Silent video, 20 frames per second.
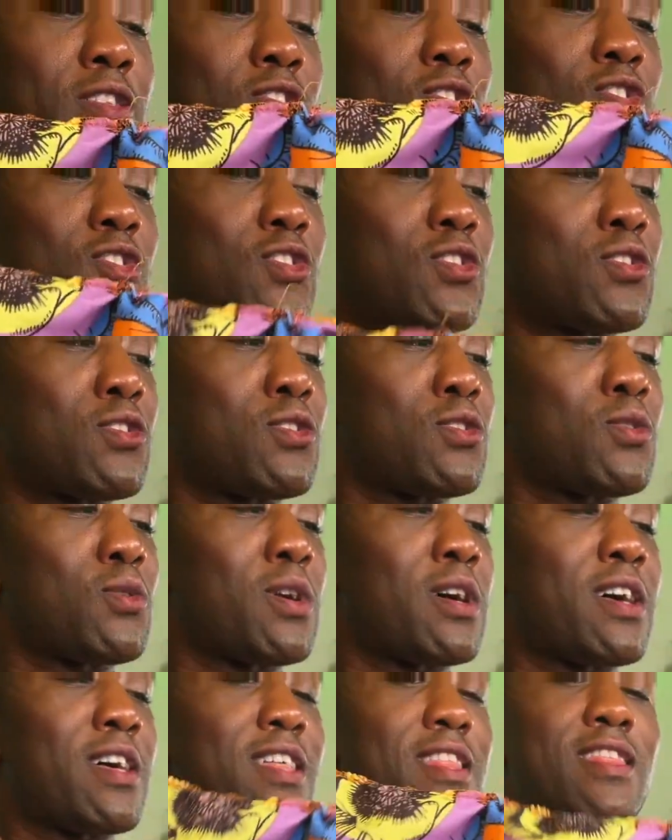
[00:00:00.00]

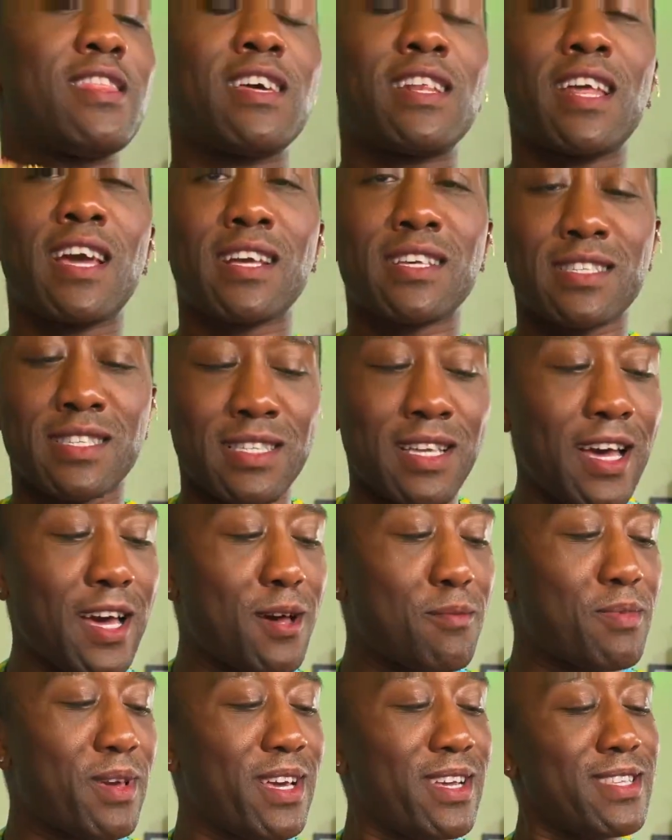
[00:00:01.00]
to the next
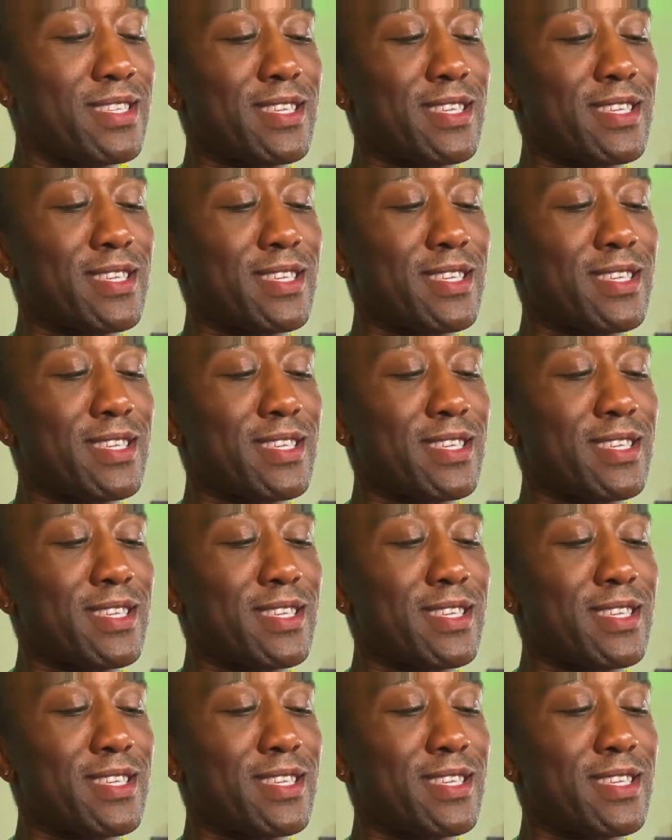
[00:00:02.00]
step. It's